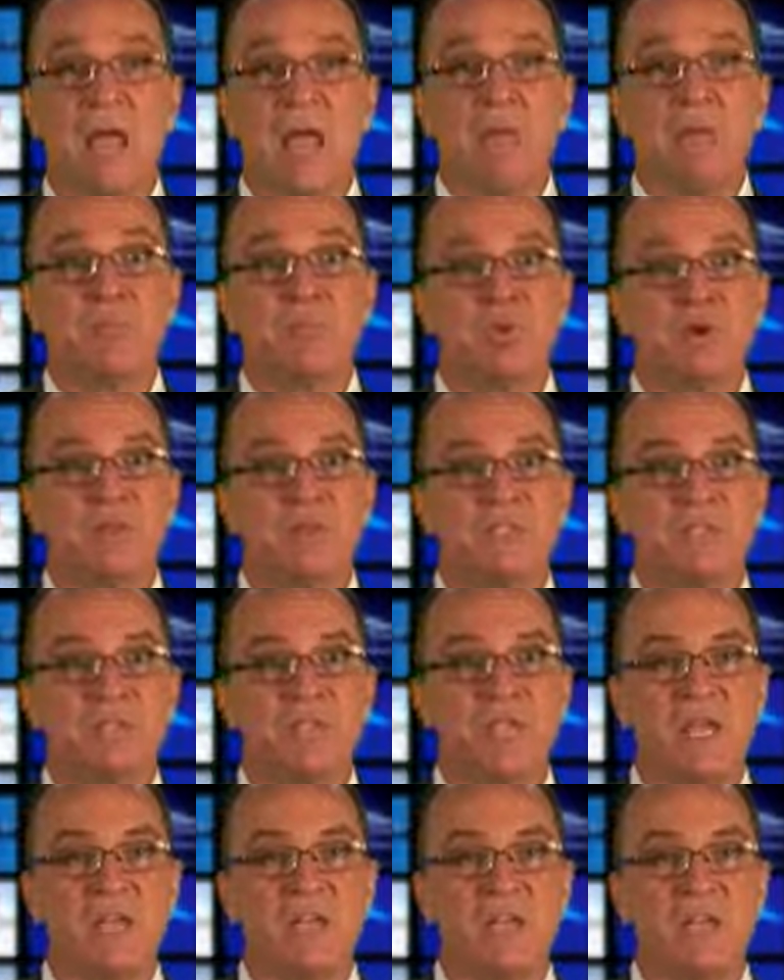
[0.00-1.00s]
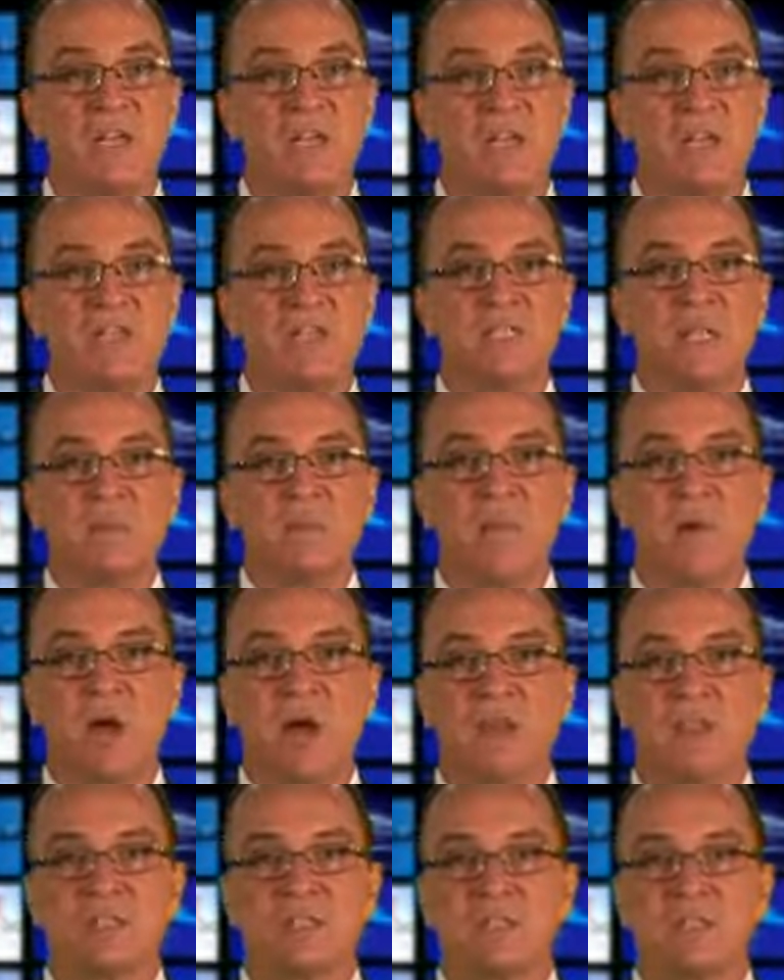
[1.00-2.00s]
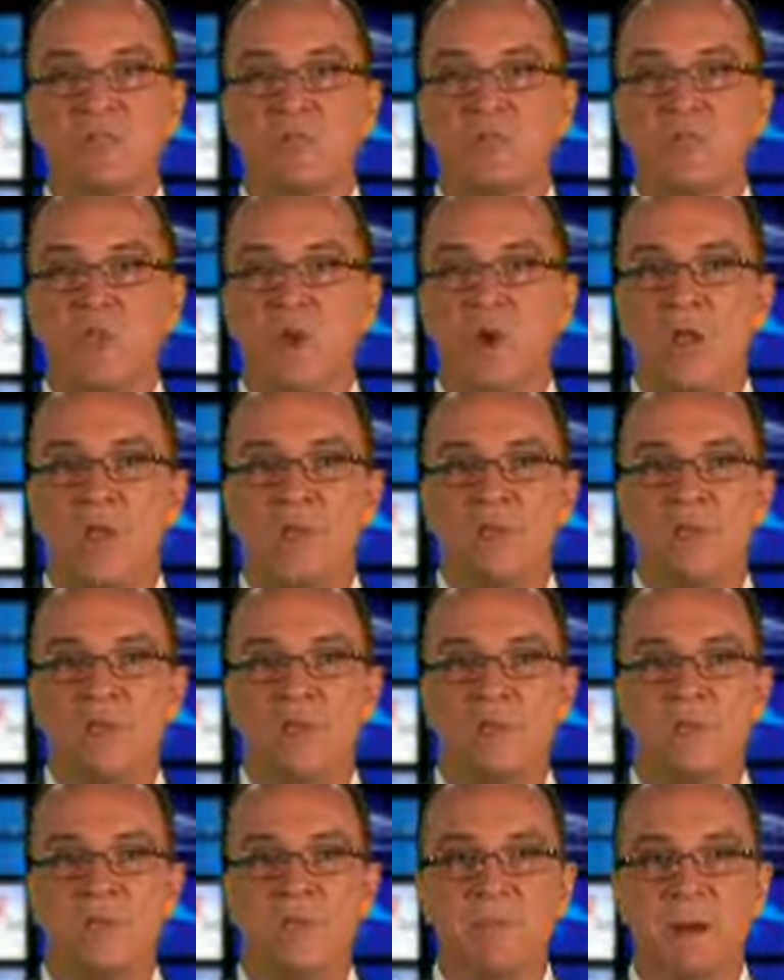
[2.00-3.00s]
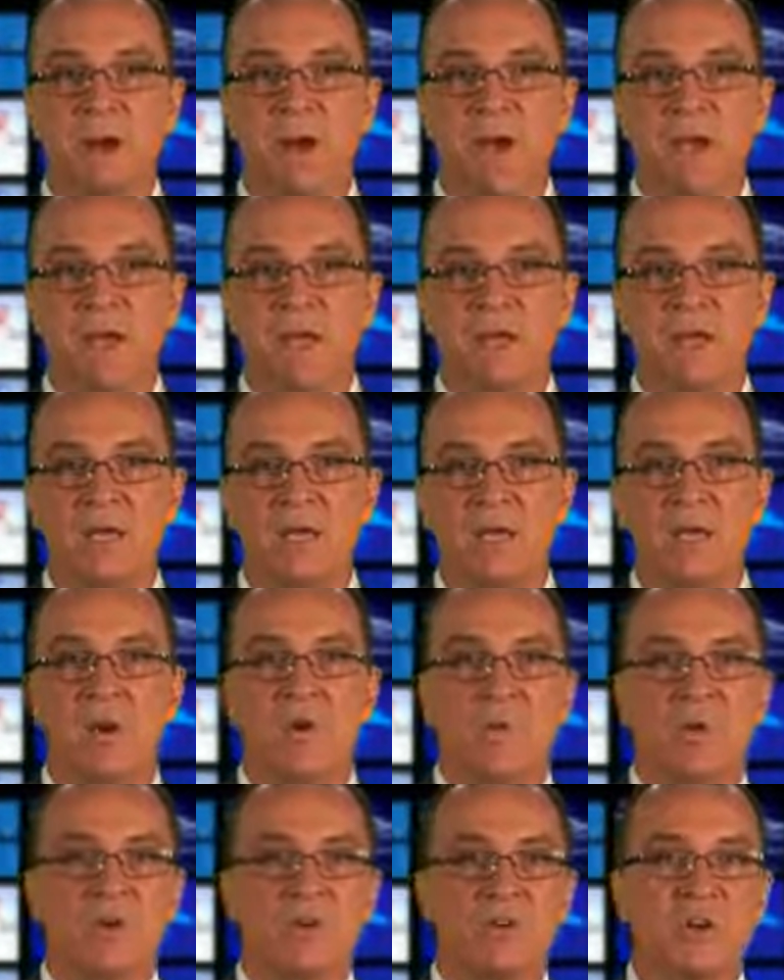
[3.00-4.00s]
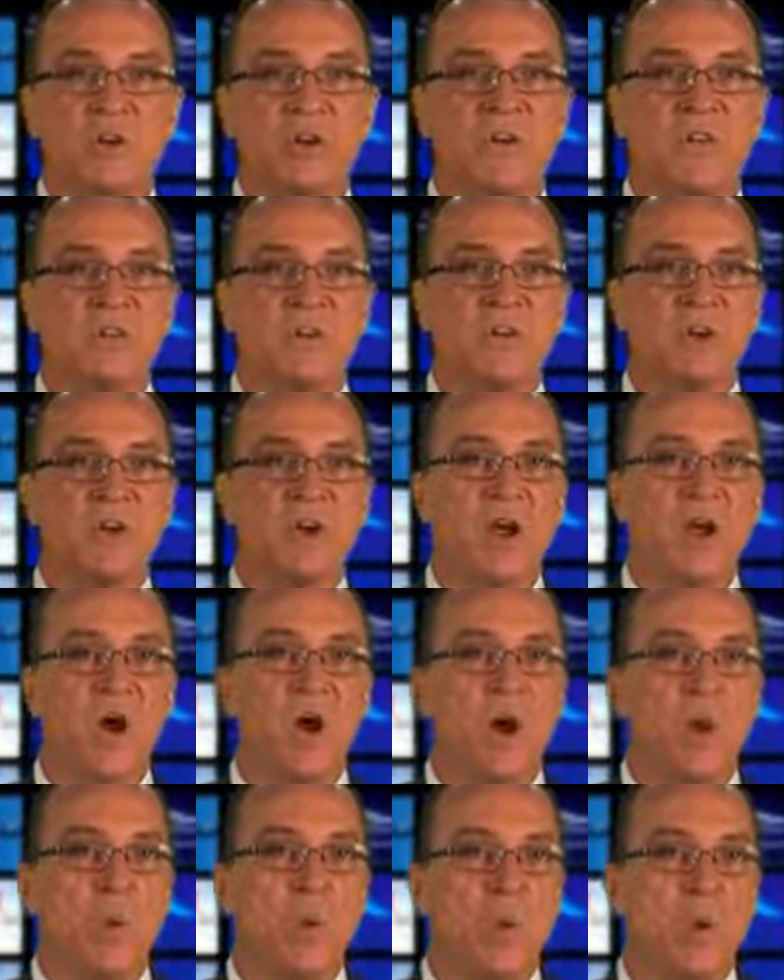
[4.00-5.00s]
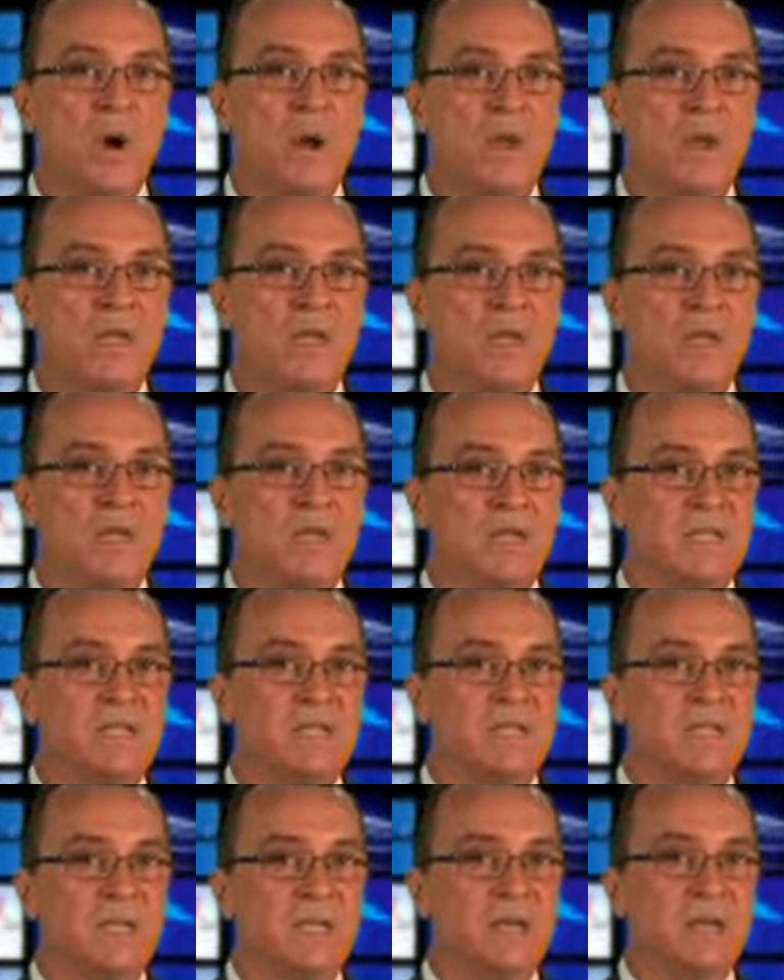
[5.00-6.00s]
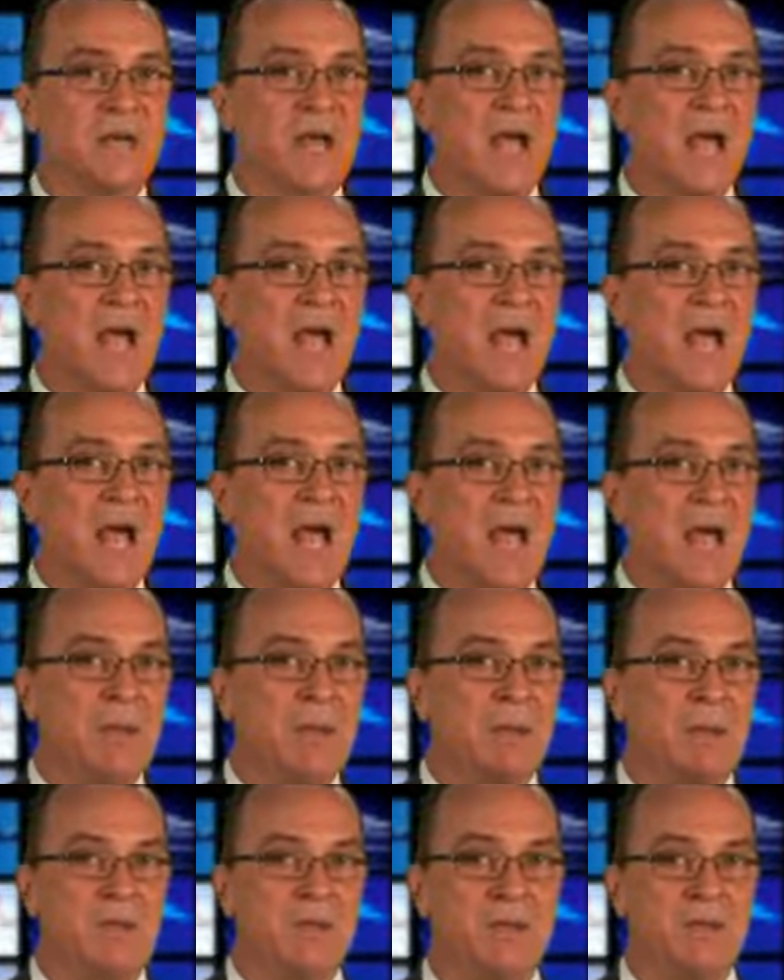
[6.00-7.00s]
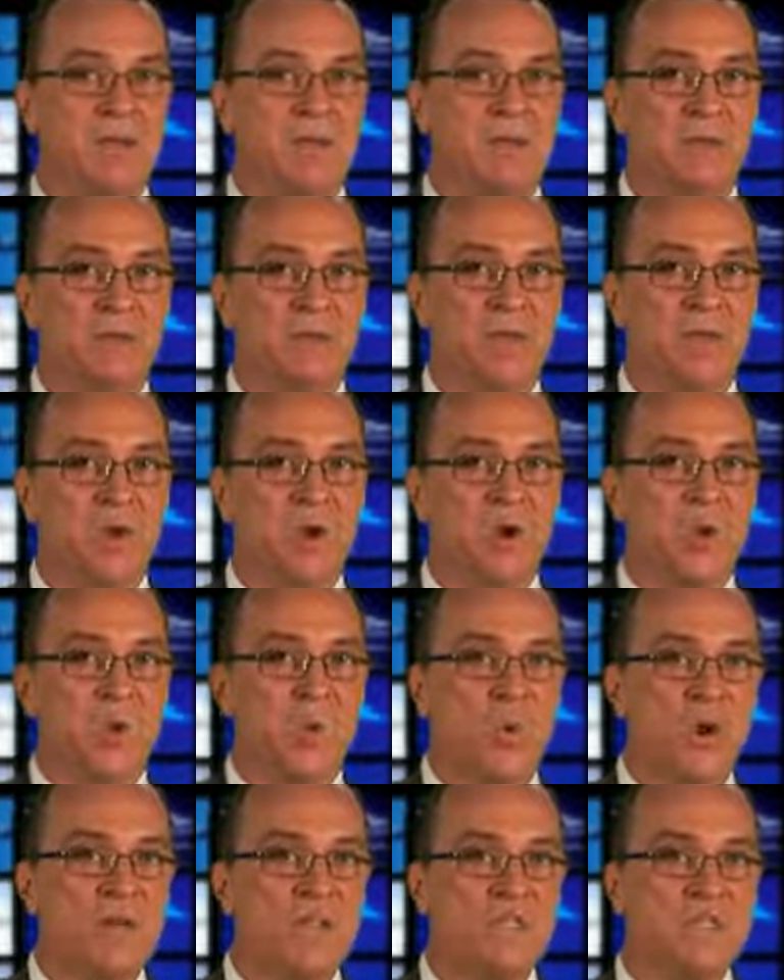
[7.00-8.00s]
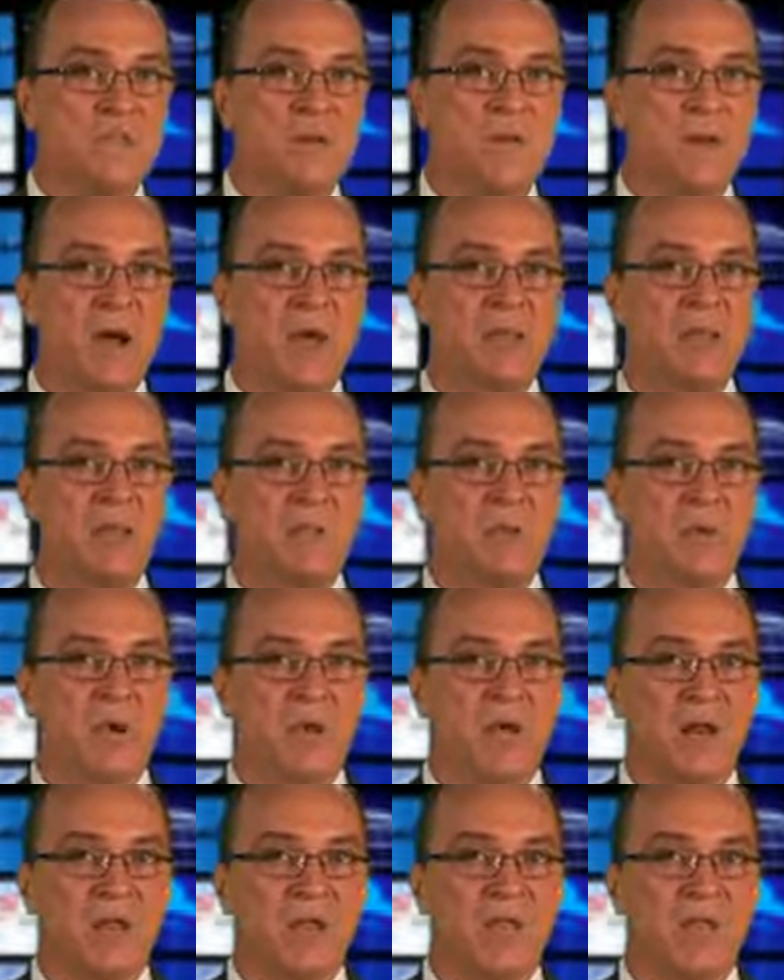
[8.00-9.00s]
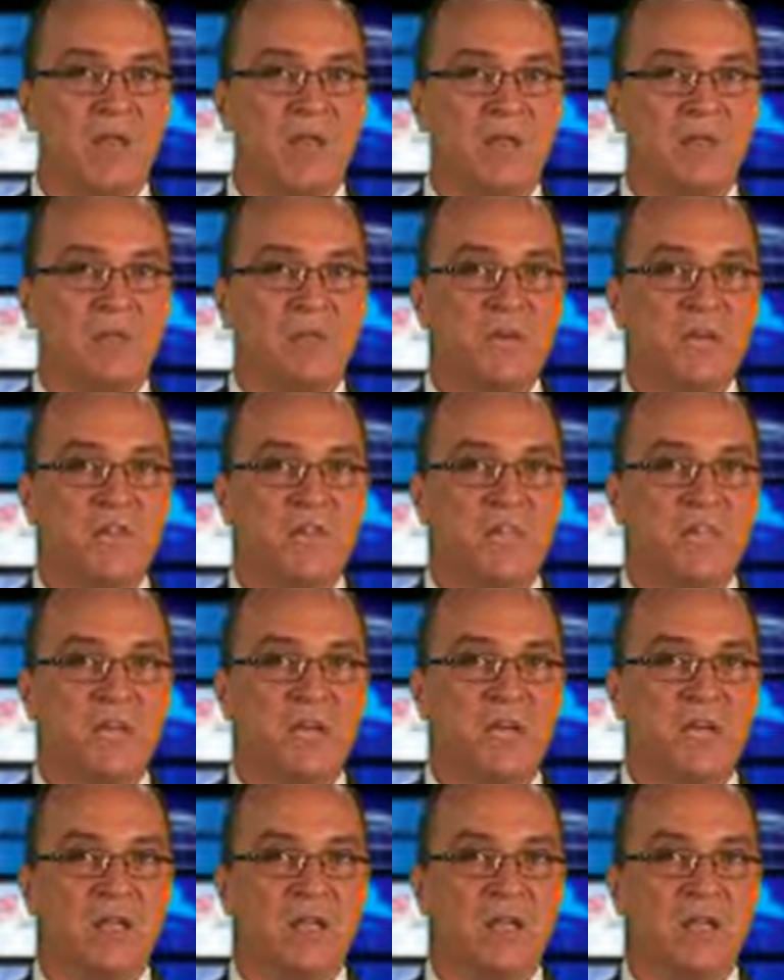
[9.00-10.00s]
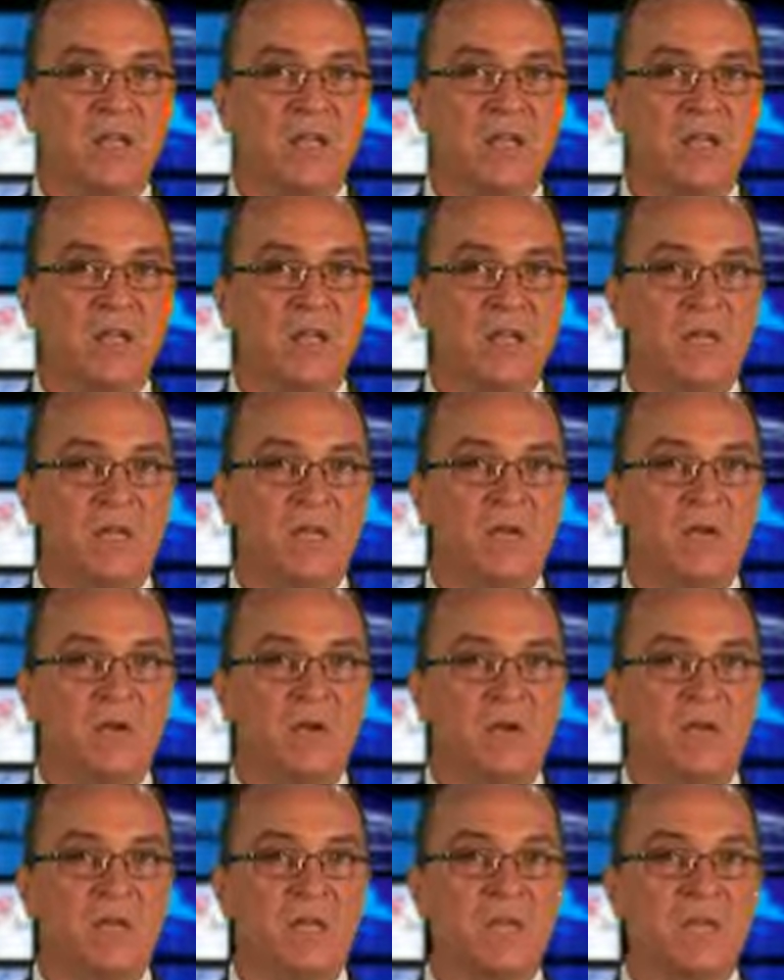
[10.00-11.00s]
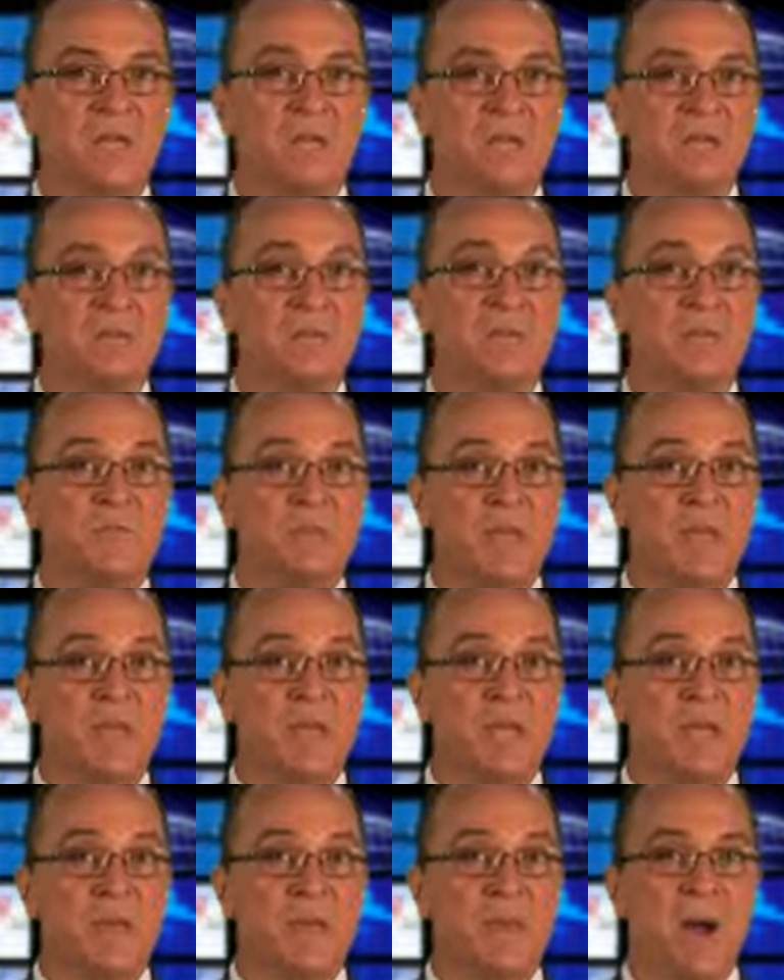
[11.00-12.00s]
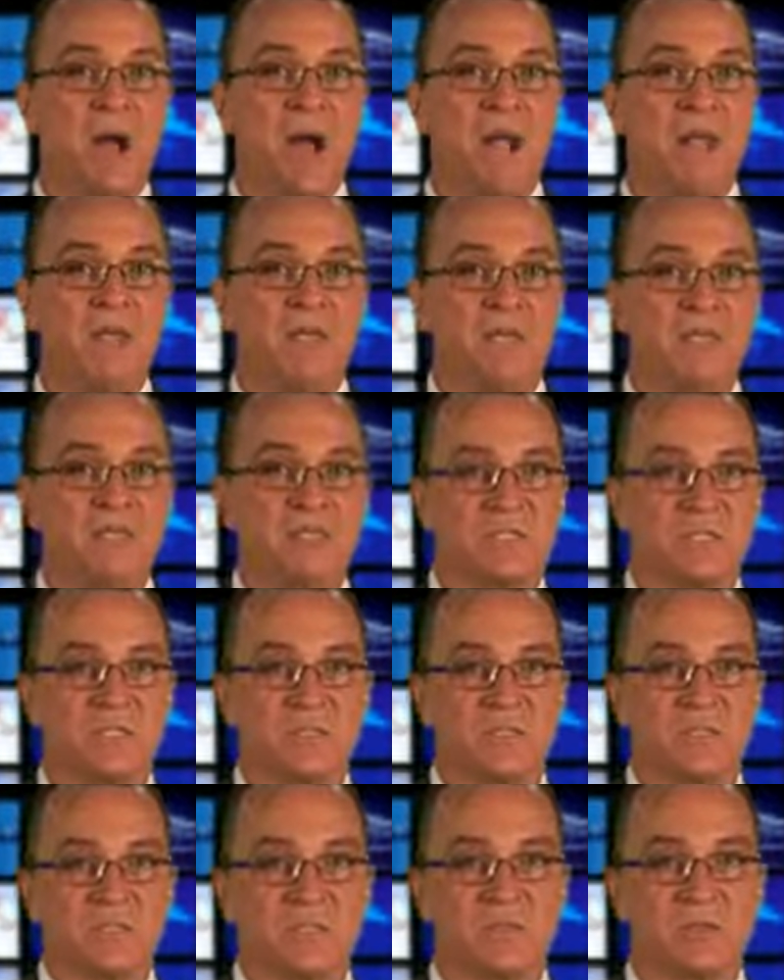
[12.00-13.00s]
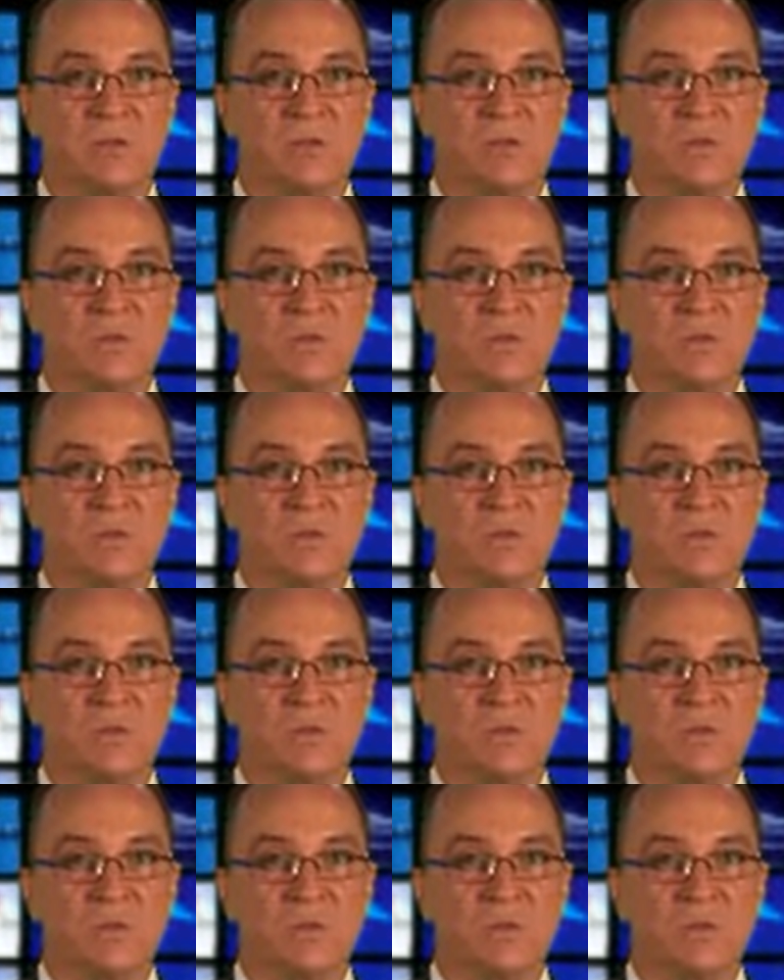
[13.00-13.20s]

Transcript: A presentation is a process to qualify them to buy. We're trying to figure out what is their hot button. What is it about the product that we sell that will get them to make a buying decision?